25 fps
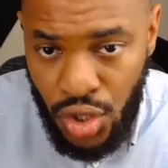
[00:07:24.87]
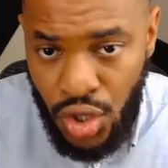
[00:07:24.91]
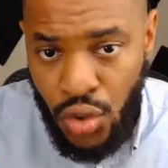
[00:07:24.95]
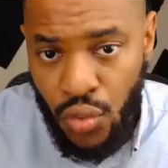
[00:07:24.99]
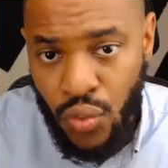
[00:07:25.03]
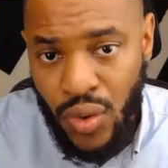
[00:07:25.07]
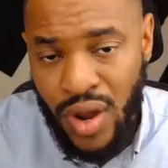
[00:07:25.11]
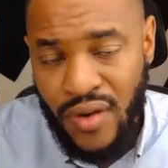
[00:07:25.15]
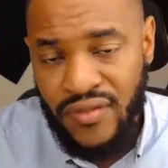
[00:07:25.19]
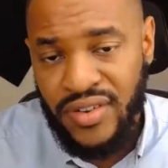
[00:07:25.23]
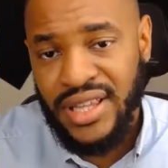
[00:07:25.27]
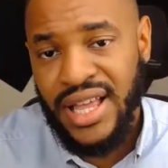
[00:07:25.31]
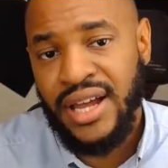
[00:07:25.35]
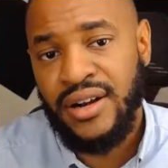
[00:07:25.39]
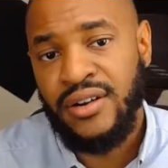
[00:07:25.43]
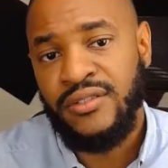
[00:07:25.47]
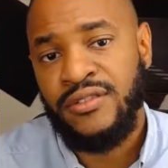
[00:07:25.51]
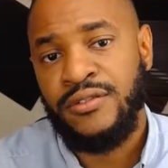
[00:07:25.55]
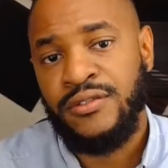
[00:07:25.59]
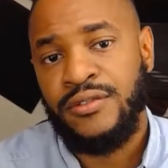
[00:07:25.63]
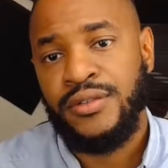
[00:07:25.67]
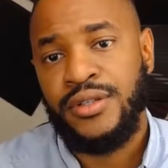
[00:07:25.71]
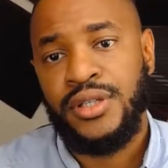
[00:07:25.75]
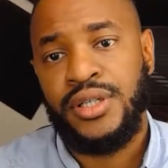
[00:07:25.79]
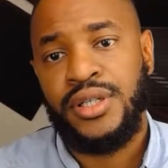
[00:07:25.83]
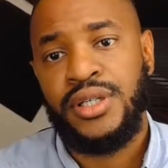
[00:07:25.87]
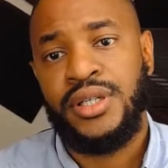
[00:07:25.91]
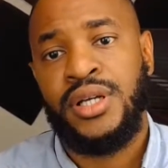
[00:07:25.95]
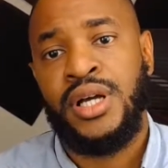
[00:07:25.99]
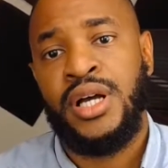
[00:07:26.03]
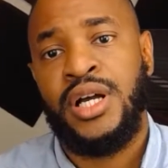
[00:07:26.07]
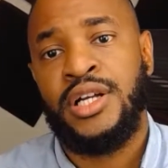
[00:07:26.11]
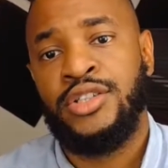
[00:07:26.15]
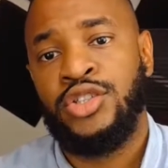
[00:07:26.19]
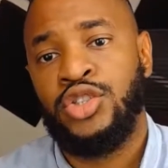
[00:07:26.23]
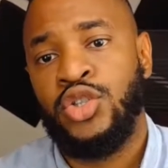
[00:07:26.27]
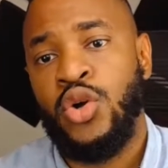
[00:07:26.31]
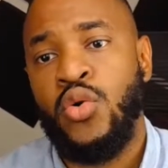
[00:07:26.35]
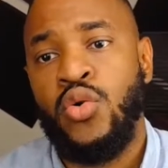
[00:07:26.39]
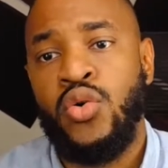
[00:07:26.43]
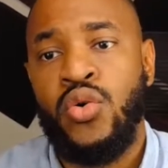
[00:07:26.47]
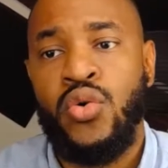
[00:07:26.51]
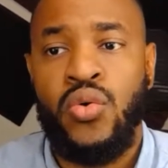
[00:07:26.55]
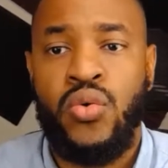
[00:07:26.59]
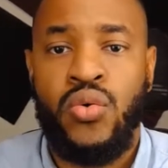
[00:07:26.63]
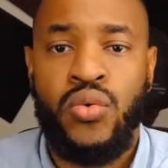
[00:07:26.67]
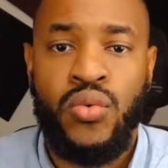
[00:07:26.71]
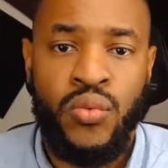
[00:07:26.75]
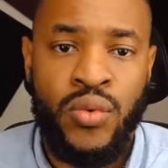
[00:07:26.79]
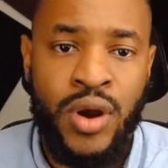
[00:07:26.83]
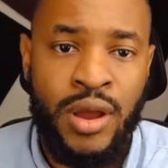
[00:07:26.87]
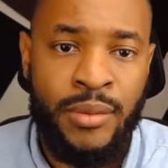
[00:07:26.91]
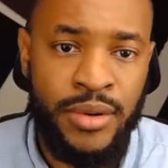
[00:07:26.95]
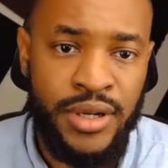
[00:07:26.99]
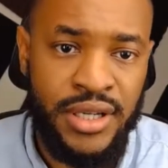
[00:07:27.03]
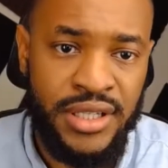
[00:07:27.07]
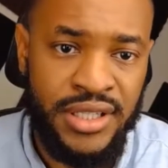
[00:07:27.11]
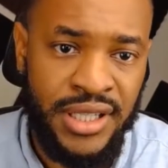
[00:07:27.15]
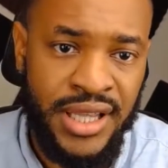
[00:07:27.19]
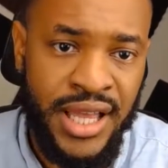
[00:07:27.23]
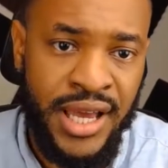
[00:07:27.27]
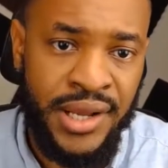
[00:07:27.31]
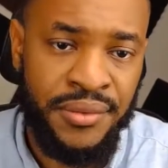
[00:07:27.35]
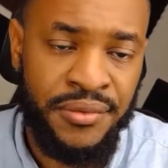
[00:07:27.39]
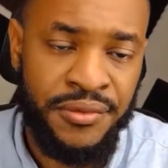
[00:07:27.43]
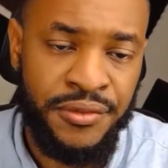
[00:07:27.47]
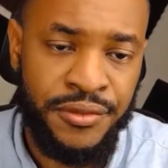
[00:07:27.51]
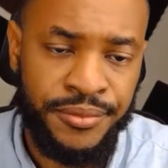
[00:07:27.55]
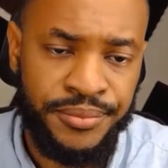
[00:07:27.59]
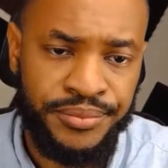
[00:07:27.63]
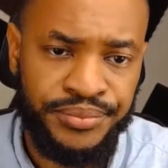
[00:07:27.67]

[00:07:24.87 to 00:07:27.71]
will have a lot of local remedies, a lot of